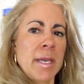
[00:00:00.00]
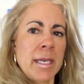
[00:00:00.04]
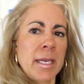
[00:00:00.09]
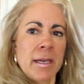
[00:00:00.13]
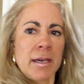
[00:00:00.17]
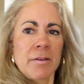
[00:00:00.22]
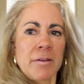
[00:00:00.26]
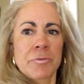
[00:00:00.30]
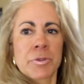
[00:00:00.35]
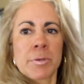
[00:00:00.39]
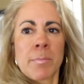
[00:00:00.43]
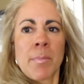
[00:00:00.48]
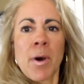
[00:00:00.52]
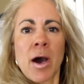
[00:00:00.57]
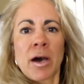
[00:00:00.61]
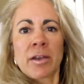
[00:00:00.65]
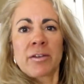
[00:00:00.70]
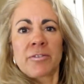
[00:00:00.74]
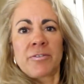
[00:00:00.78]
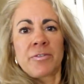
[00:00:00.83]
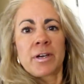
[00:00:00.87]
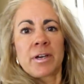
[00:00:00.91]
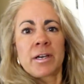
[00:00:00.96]
may have to
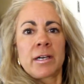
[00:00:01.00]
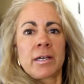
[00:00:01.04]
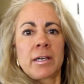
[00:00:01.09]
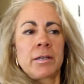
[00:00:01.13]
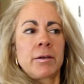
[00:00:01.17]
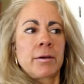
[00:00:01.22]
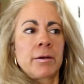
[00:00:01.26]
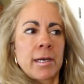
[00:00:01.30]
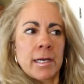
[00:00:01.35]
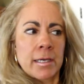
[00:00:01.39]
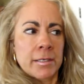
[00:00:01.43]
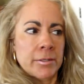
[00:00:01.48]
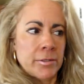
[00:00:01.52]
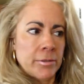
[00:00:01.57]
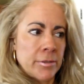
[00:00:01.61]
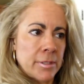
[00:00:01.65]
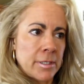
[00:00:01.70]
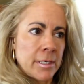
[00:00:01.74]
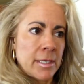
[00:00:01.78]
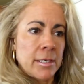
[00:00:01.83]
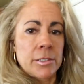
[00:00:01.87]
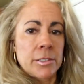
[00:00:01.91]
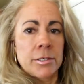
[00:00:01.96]
modify your
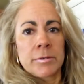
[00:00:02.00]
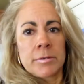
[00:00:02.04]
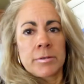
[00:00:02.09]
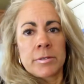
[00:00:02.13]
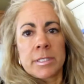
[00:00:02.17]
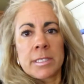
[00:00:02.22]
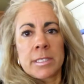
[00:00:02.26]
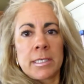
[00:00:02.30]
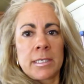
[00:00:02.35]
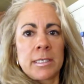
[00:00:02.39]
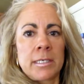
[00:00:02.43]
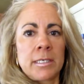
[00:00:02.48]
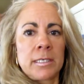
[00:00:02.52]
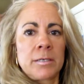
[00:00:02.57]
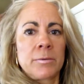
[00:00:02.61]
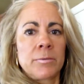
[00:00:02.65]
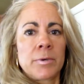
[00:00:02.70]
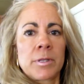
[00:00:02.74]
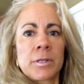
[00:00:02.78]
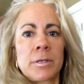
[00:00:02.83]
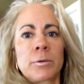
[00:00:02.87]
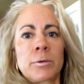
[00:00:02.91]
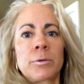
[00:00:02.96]
exercise routine
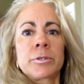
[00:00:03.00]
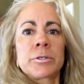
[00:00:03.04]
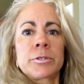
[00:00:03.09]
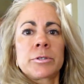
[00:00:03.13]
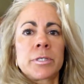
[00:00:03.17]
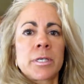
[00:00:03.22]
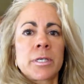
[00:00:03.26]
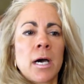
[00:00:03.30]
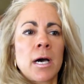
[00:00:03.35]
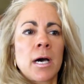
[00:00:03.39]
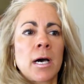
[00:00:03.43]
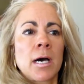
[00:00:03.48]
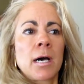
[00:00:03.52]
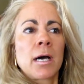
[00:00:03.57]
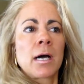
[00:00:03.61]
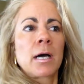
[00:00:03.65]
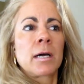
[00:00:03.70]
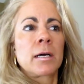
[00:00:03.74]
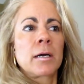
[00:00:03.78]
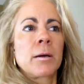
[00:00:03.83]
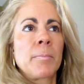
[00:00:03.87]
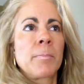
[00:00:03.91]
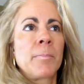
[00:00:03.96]
with an older
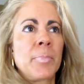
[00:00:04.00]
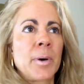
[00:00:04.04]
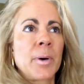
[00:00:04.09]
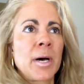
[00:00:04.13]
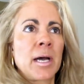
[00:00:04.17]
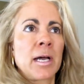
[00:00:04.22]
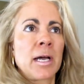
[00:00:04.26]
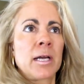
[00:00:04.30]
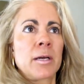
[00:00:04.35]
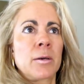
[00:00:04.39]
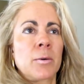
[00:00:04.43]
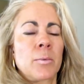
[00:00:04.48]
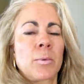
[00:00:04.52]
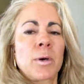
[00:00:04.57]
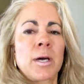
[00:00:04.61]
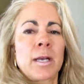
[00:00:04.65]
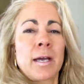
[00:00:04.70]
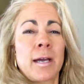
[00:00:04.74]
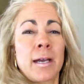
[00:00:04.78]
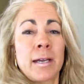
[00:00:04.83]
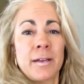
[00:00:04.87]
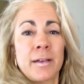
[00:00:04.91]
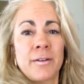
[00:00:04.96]
dog, but
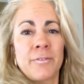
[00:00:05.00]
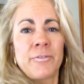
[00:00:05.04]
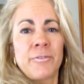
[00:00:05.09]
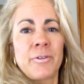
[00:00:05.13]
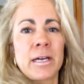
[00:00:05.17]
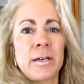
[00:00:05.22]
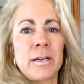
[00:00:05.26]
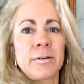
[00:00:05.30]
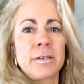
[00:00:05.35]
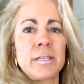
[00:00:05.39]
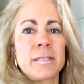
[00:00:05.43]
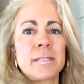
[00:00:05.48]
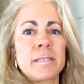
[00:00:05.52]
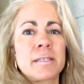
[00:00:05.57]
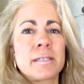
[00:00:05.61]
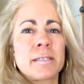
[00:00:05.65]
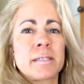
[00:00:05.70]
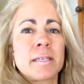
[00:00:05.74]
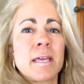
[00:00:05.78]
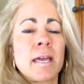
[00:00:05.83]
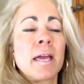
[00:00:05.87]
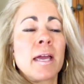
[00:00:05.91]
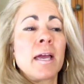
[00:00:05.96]
what I have found
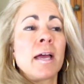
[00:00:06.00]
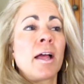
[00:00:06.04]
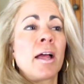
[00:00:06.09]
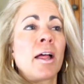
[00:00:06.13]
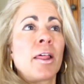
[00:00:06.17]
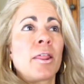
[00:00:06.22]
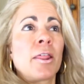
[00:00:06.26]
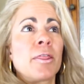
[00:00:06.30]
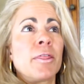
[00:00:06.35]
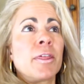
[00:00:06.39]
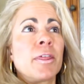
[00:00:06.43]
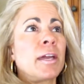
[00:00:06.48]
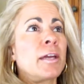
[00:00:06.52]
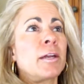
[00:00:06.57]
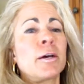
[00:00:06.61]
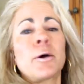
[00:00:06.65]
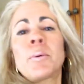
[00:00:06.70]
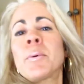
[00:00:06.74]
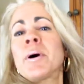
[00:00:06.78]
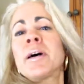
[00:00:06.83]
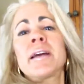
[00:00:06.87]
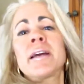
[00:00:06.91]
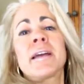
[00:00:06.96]
is they
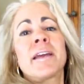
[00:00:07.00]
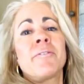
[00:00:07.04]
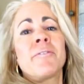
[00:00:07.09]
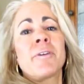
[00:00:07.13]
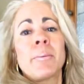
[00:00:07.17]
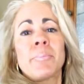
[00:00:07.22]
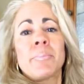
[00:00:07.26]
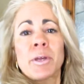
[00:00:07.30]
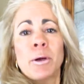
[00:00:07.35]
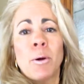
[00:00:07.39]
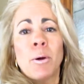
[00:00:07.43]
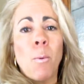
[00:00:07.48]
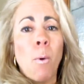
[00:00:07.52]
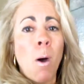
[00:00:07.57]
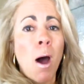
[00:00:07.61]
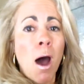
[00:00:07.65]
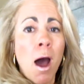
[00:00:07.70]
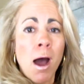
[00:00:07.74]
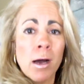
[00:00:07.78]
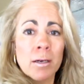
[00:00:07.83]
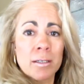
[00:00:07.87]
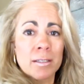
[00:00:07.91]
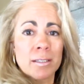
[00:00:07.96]
don't want to give up their
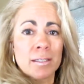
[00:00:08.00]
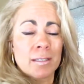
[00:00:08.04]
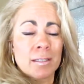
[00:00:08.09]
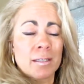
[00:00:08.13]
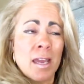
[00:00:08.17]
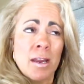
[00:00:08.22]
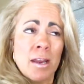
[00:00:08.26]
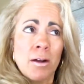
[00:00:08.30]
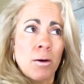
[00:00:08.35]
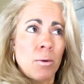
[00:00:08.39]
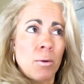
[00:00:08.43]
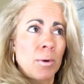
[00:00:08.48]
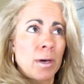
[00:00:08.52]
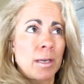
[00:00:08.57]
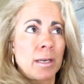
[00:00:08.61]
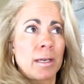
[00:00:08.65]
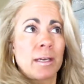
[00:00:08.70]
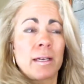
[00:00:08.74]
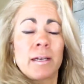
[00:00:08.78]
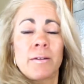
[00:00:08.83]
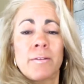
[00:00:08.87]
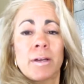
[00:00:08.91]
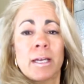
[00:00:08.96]
walks. They don't want
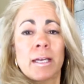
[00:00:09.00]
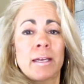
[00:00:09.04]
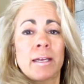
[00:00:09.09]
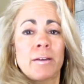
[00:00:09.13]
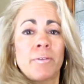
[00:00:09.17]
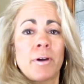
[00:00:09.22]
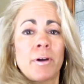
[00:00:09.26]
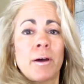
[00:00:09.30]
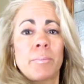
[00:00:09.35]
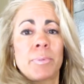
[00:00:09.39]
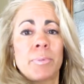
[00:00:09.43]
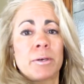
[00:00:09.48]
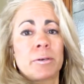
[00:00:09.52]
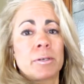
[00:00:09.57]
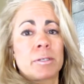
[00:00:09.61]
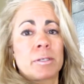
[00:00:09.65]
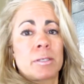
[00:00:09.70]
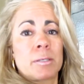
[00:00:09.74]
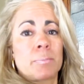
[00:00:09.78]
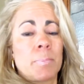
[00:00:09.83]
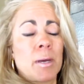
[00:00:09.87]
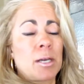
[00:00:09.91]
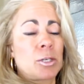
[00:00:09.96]
to give up their
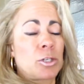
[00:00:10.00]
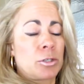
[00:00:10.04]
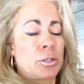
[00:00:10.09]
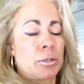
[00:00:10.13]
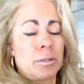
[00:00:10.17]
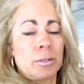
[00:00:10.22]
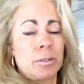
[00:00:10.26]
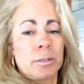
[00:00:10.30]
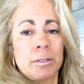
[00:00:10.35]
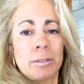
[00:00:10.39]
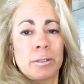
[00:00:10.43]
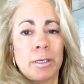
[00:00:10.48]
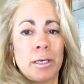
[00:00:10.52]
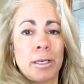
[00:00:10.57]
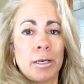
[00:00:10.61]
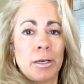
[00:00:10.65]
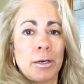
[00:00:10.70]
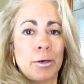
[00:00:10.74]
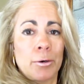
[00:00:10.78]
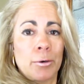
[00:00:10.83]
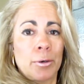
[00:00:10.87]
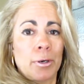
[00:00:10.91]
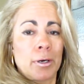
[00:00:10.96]
special, you
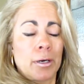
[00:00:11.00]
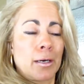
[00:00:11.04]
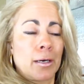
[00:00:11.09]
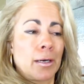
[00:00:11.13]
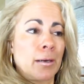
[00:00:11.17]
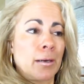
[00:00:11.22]
know,